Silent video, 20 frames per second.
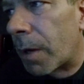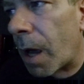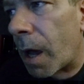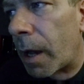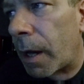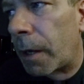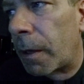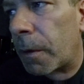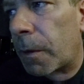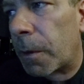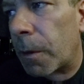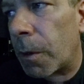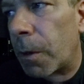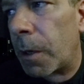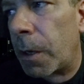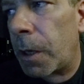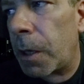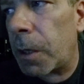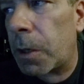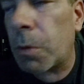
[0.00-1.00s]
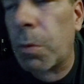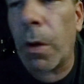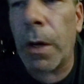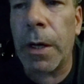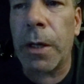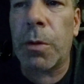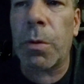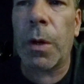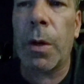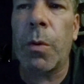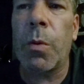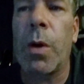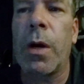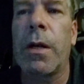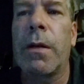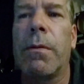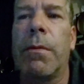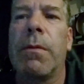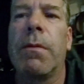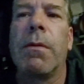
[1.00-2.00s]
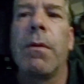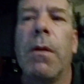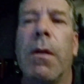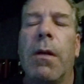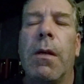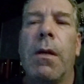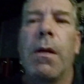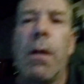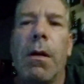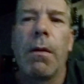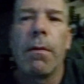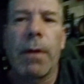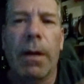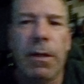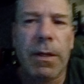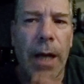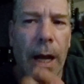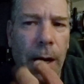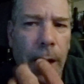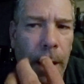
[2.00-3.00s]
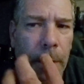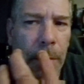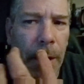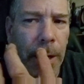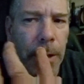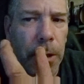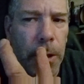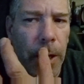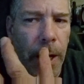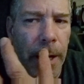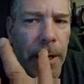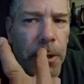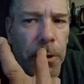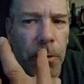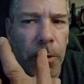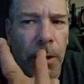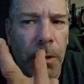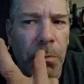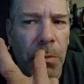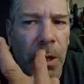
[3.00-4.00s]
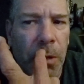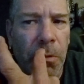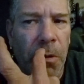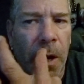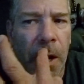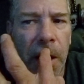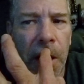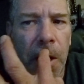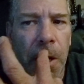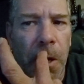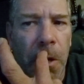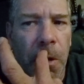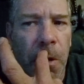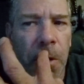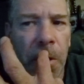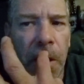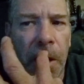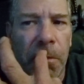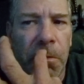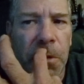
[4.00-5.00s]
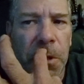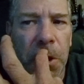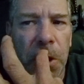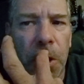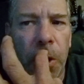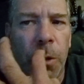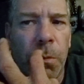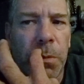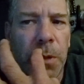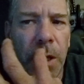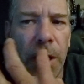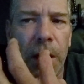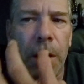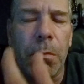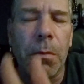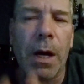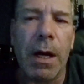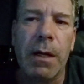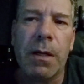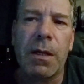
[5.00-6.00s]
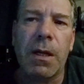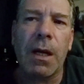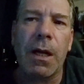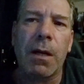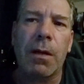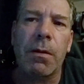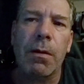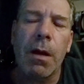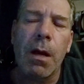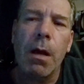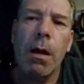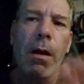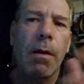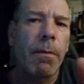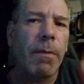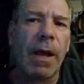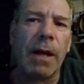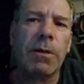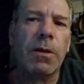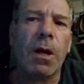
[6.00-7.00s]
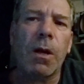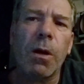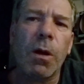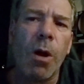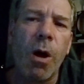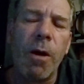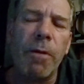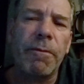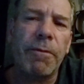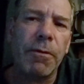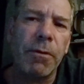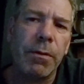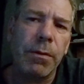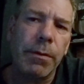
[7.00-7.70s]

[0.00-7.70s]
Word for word: 9:30 2021. The Satellite Man's lasering me right here, and they've scooped into my teeth. That's unlawful.